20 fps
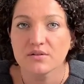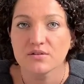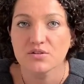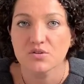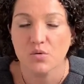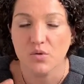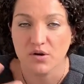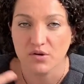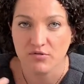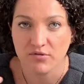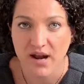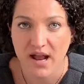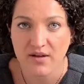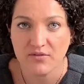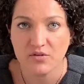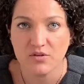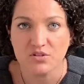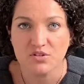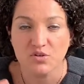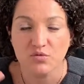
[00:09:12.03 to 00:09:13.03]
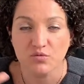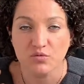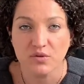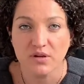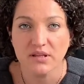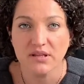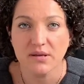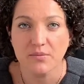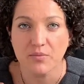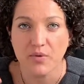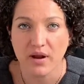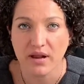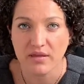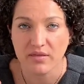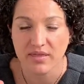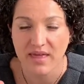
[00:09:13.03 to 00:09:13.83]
to unravel and to really bring